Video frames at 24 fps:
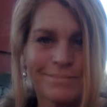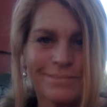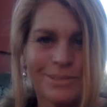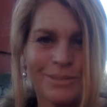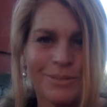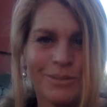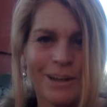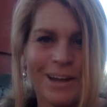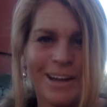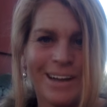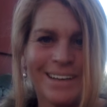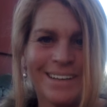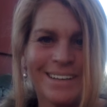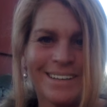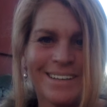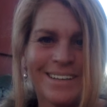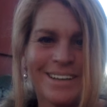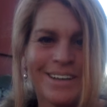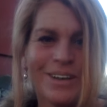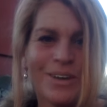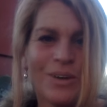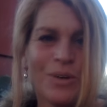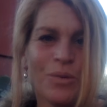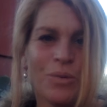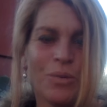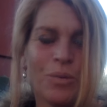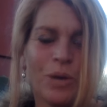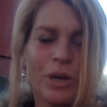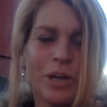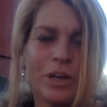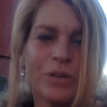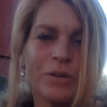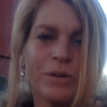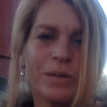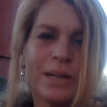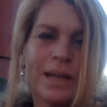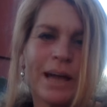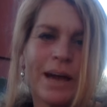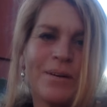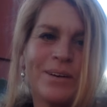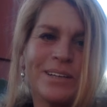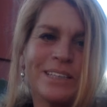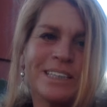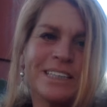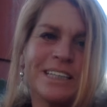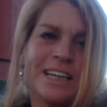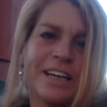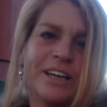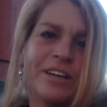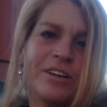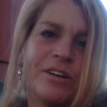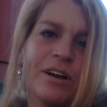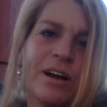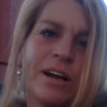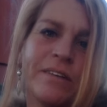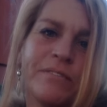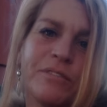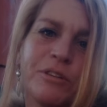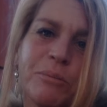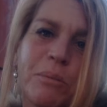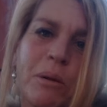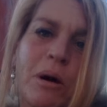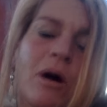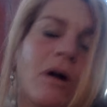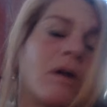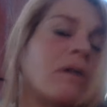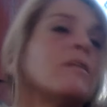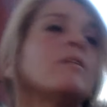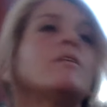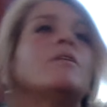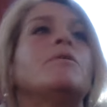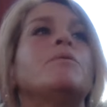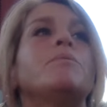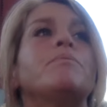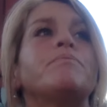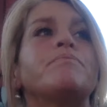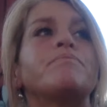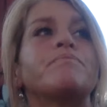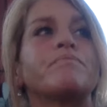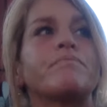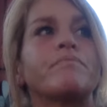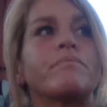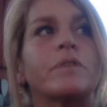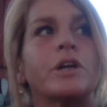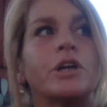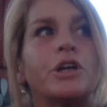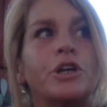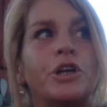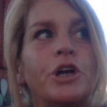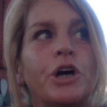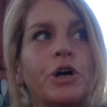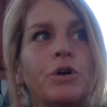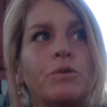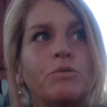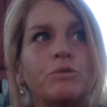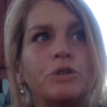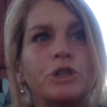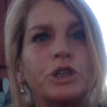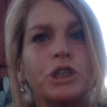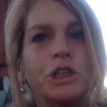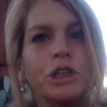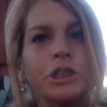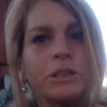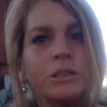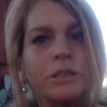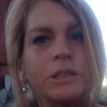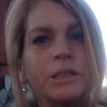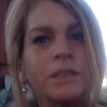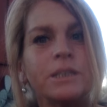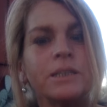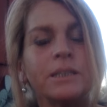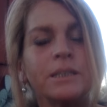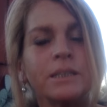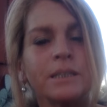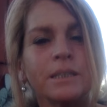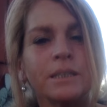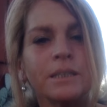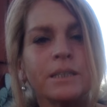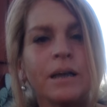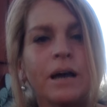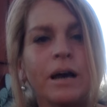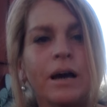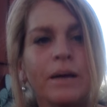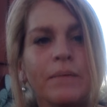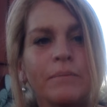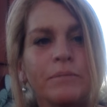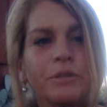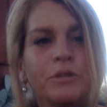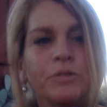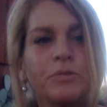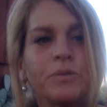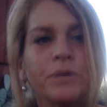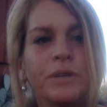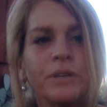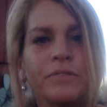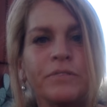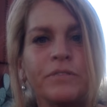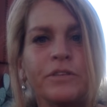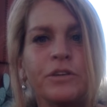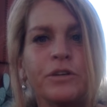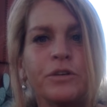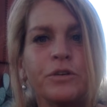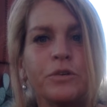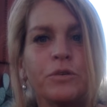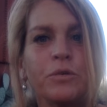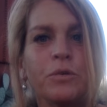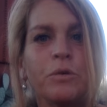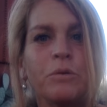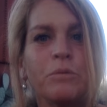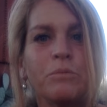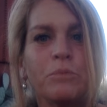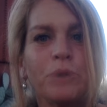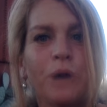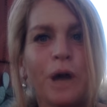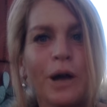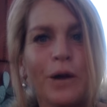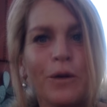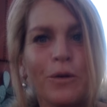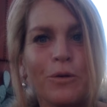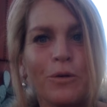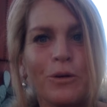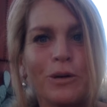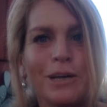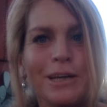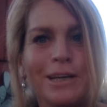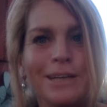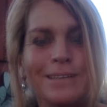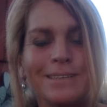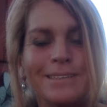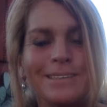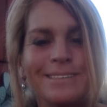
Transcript: Right? What are you allowing to take your eye off the ball? You know, this is the time to review priorities.